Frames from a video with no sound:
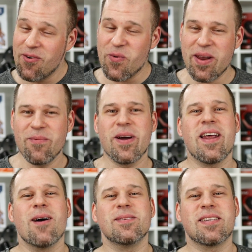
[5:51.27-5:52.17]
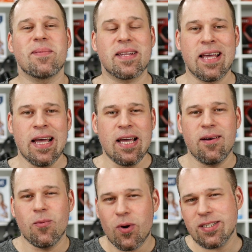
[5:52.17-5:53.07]
Win-win, I would say, but
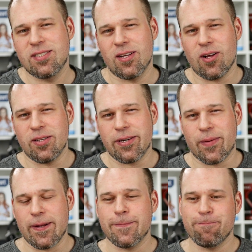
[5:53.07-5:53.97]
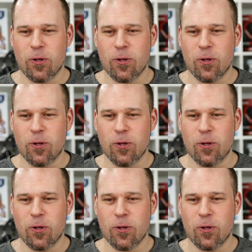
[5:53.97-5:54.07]
what is not all that great?